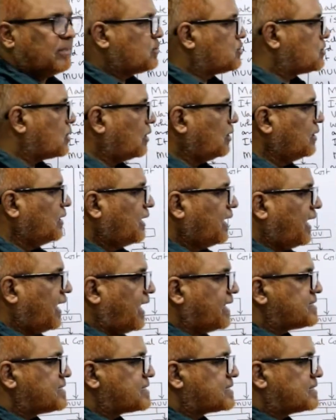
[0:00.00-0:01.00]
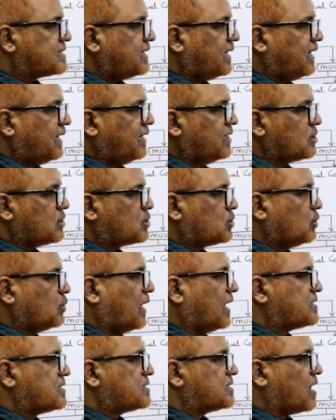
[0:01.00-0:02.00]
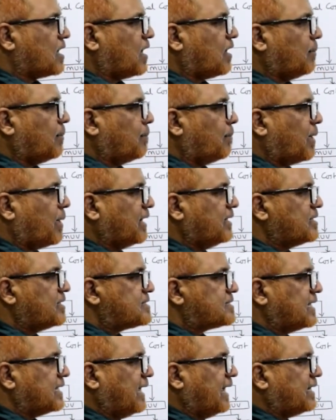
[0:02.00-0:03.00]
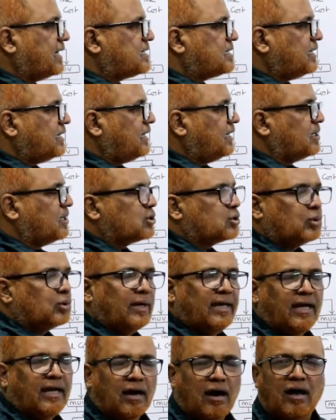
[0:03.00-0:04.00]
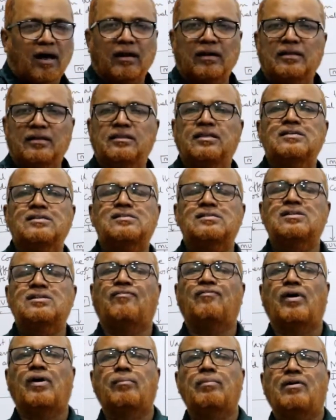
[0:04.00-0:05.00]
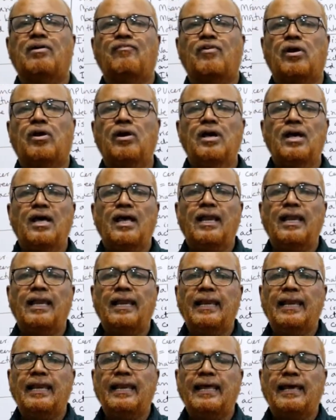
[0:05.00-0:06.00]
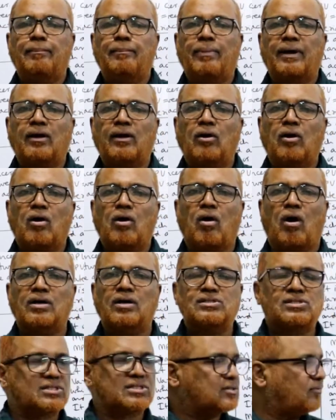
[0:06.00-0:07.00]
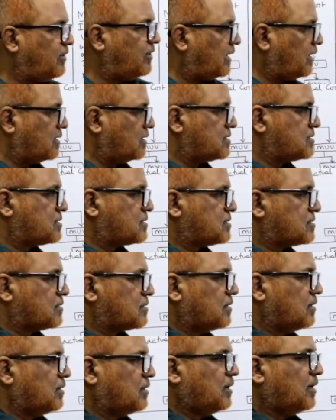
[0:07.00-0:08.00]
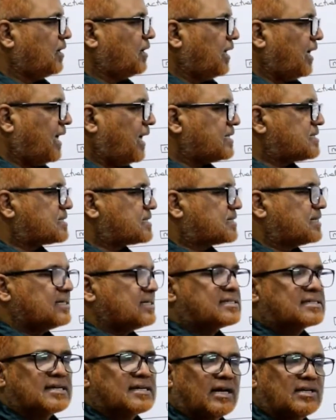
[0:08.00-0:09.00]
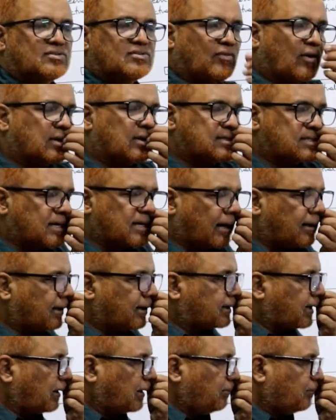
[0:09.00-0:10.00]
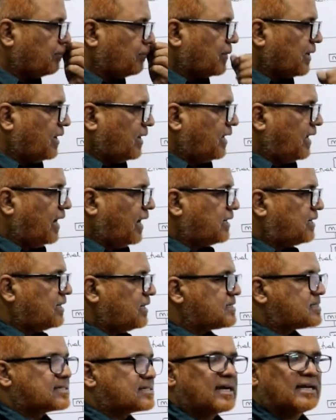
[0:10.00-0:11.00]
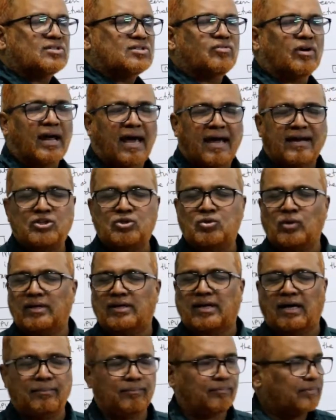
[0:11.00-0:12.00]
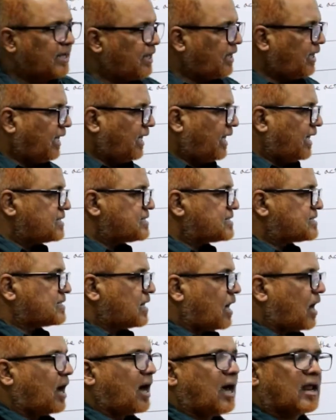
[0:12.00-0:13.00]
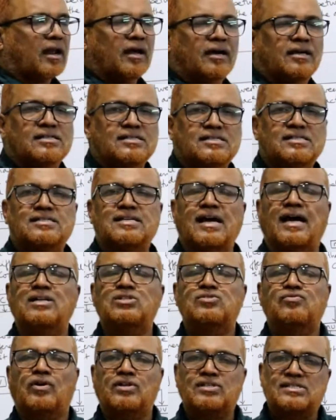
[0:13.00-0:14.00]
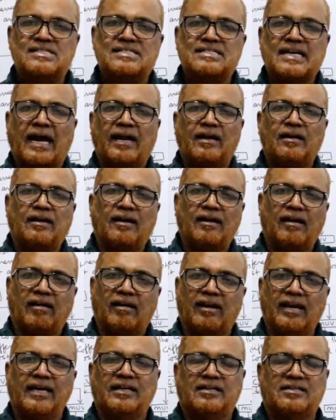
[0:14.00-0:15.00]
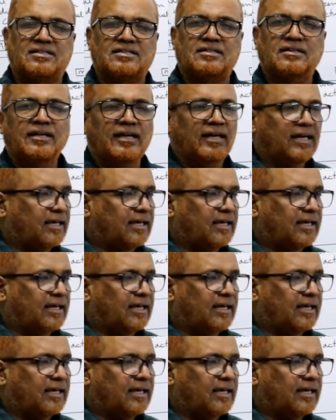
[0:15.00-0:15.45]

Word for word: So ST into SR minus AT into AR, this is the formula for labor cost variance. ST stands for standard time, AT stands for actual time, SR stands for standard rate,